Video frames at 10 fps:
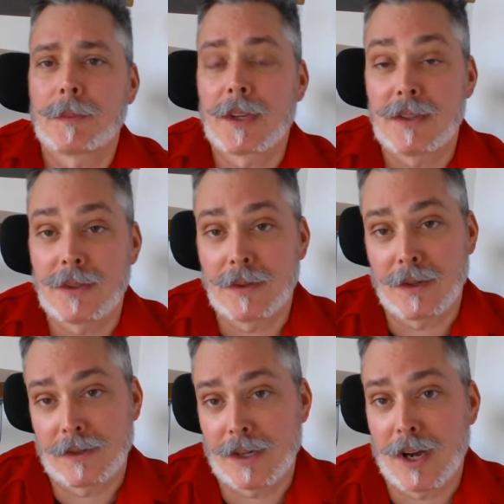can do
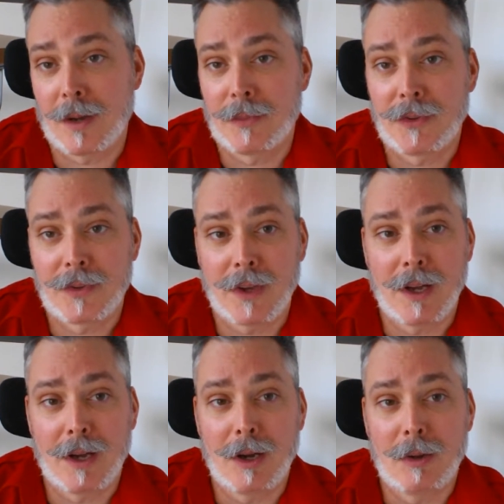their jobs
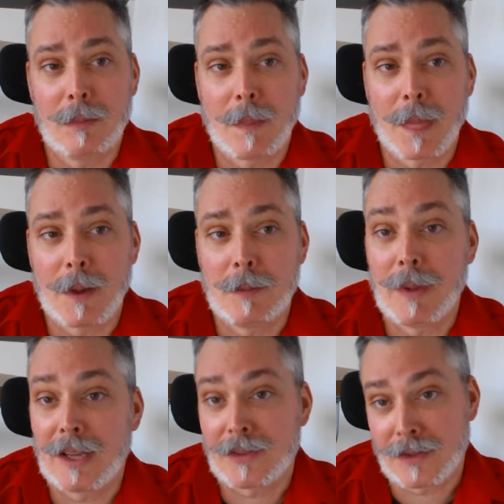
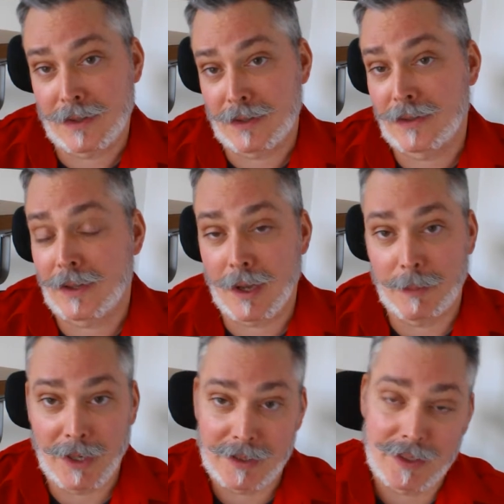best.
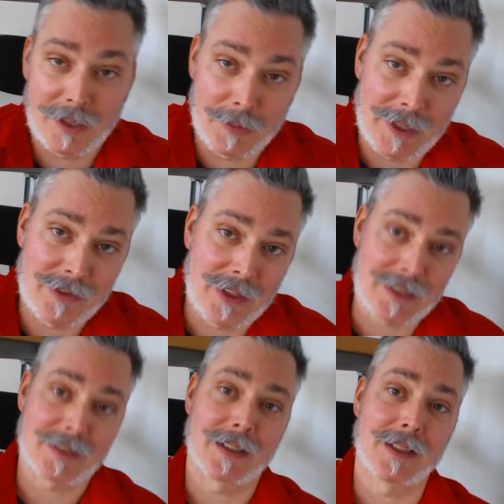But anyways,
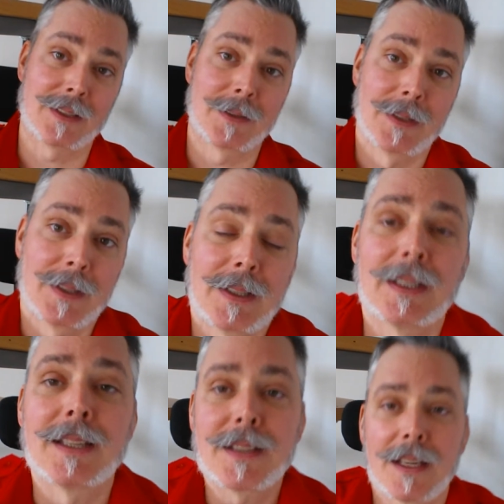
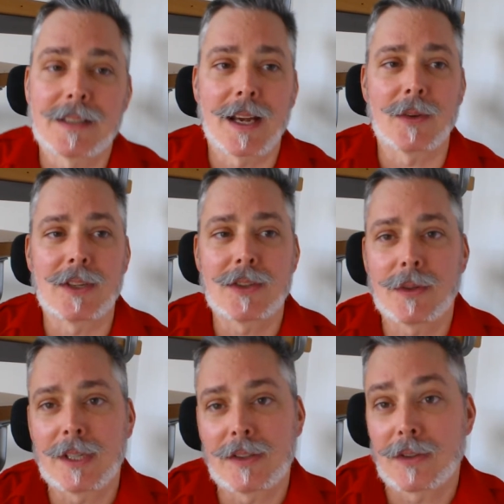let's get down
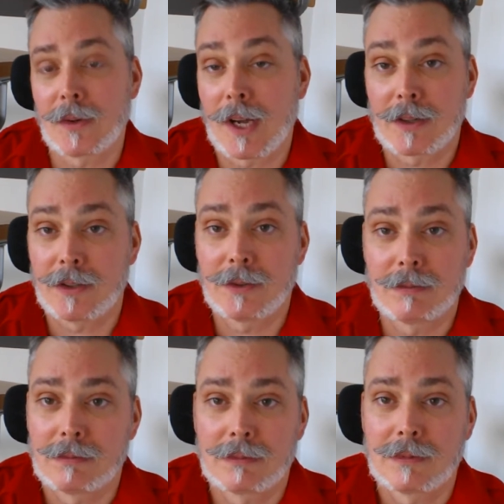into it. So how do
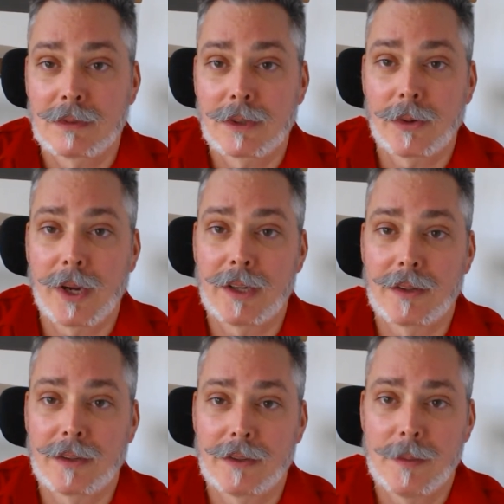you
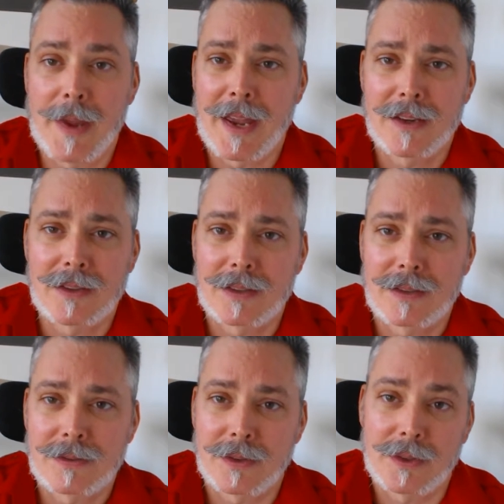create demand
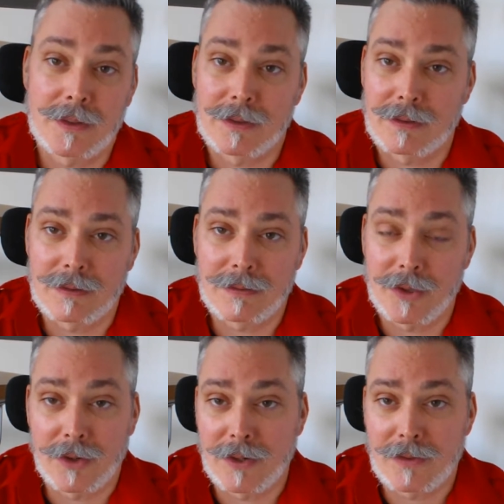for
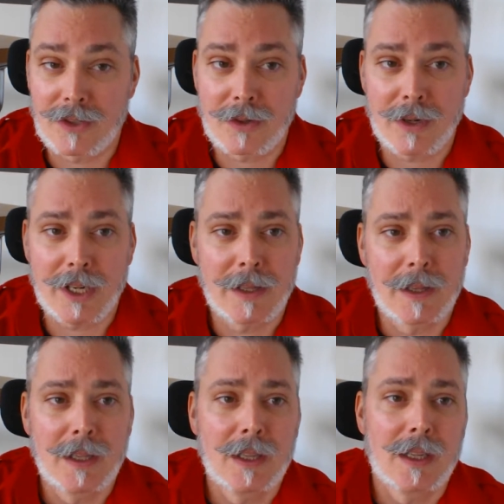your inventory?
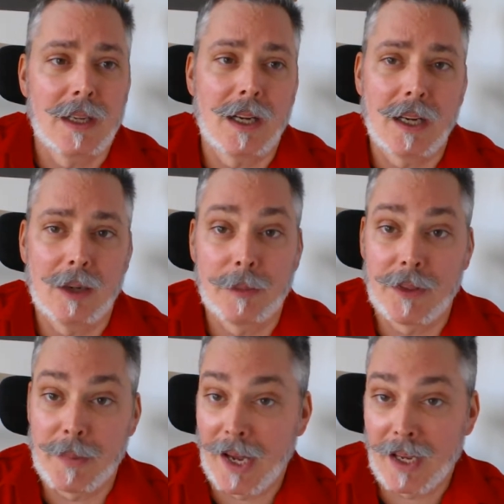In
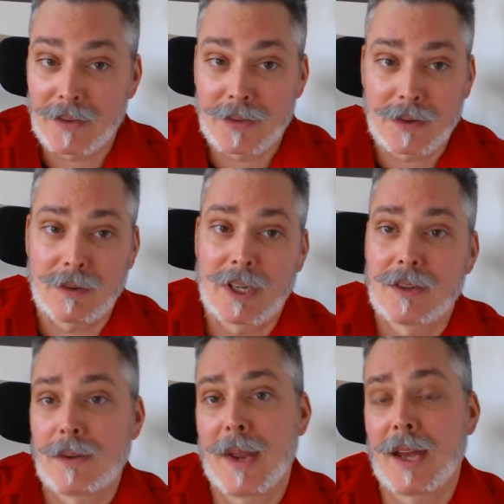the past,
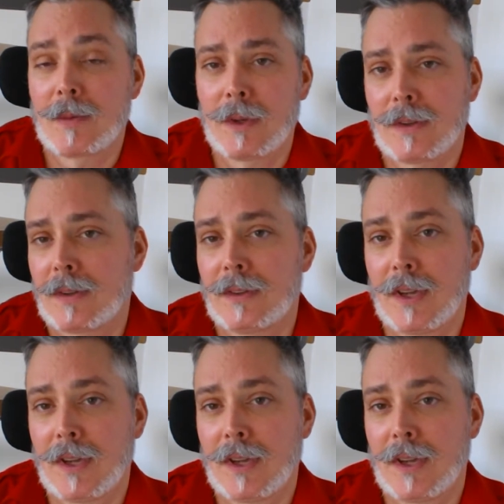creating demand was a